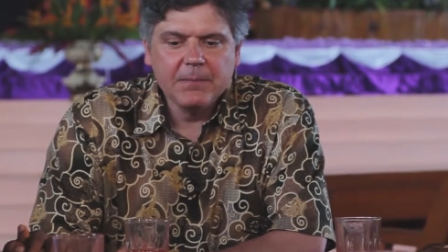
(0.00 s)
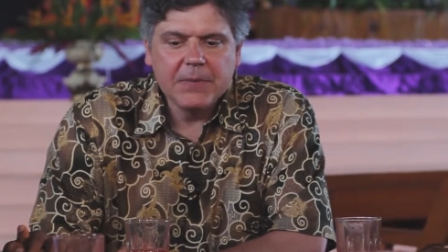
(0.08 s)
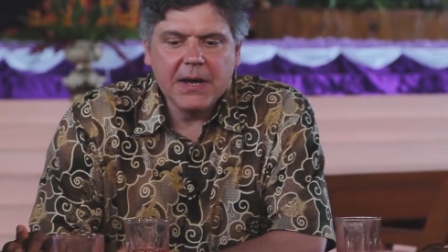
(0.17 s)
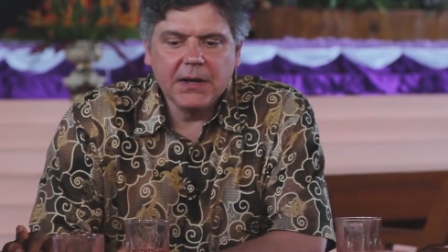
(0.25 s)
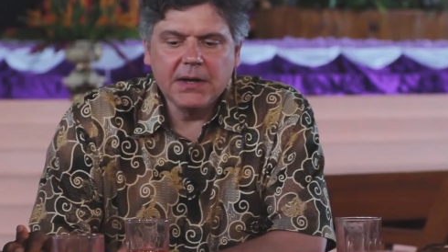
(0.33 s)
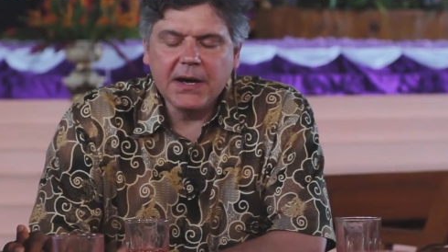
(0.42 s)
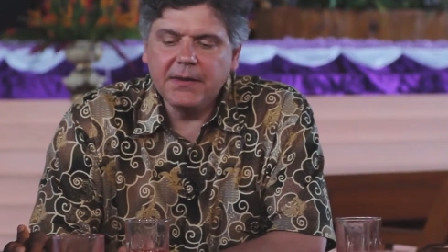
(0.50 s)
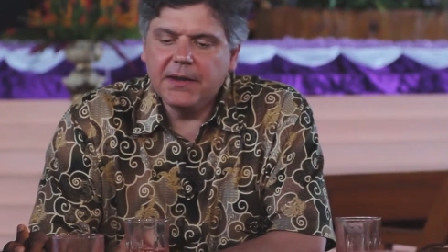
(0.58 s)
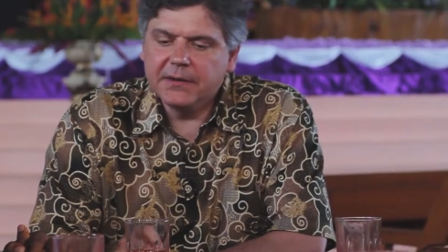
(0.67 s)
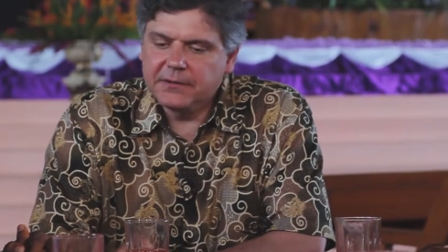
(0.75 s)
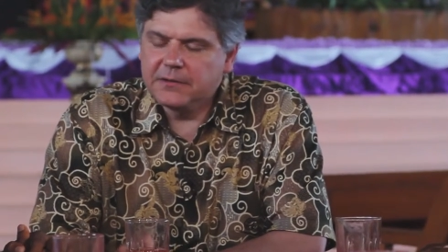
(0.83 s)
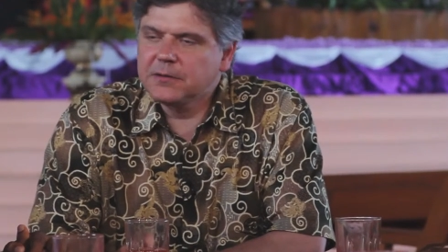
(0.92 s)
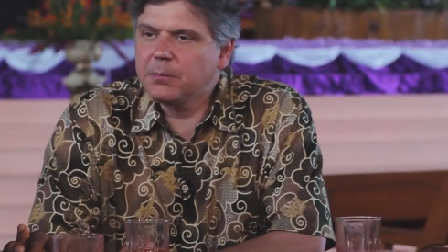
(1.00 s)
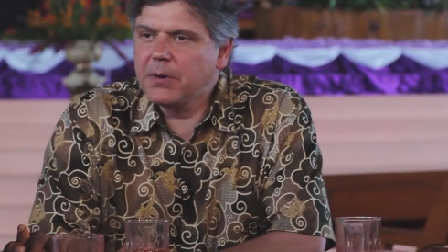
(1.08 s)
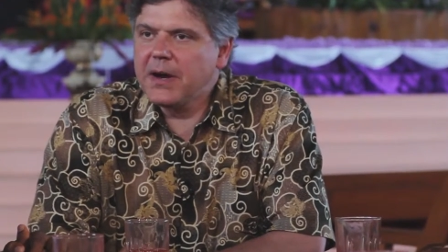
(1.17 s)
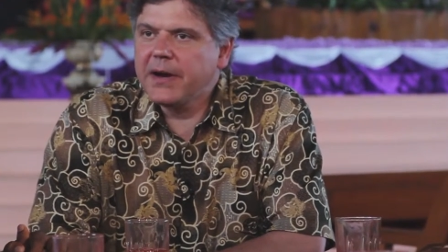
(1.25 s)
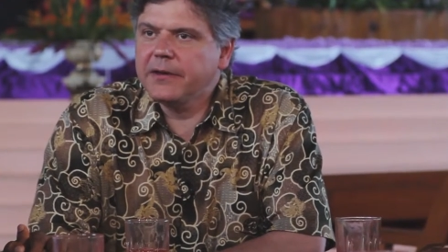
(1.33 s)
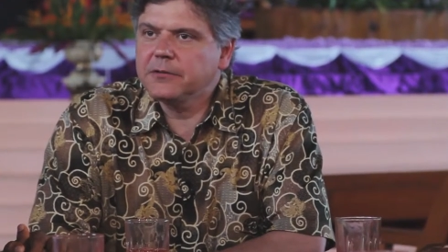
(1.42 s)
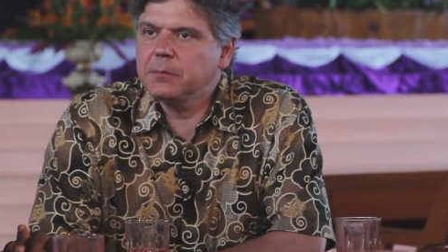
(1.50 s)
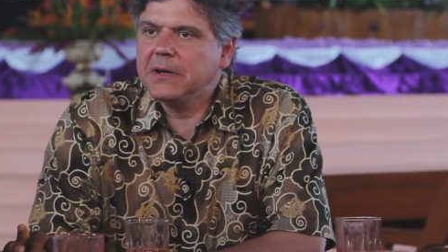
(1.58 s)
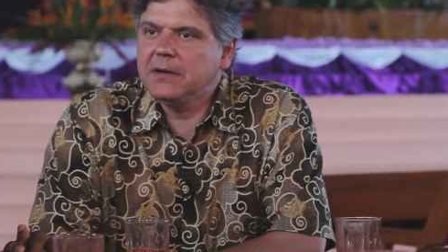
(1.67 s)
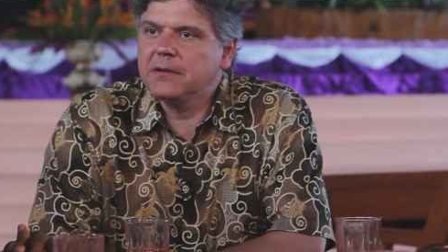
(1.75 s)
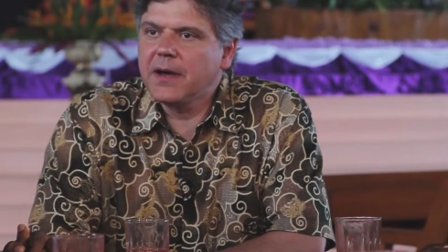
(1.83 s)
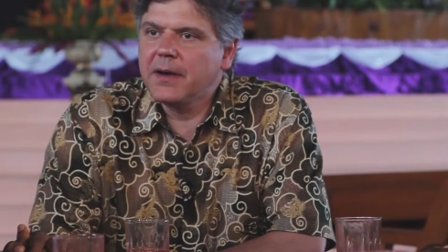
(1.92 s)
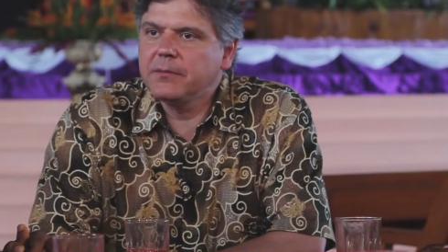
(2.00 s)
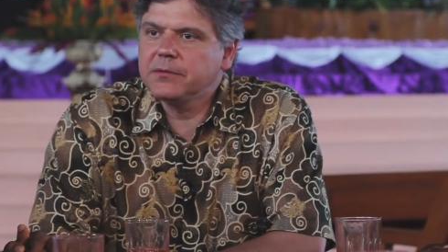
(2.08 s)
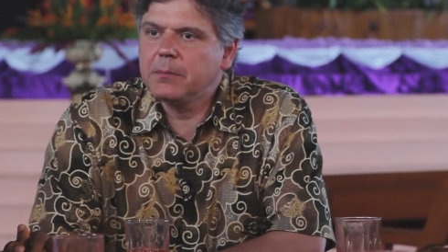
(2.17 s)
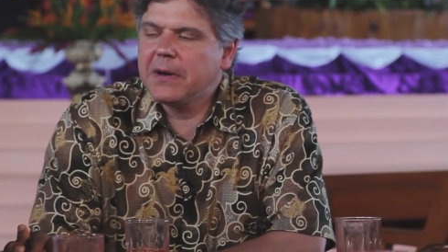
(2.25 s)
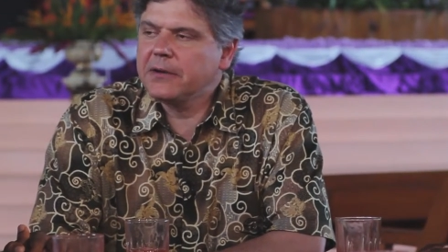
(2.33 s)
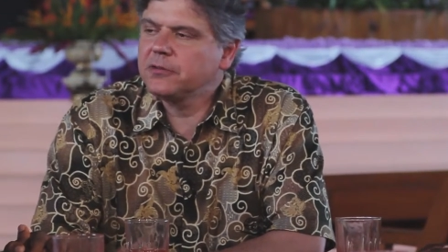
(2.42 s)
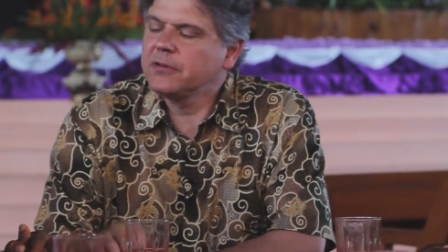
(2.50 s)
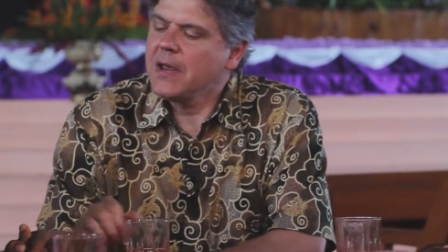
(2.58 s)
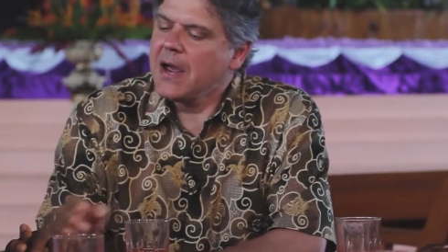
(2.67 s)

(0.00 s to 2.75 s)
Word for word: And I think it's a surprise many times to pastors.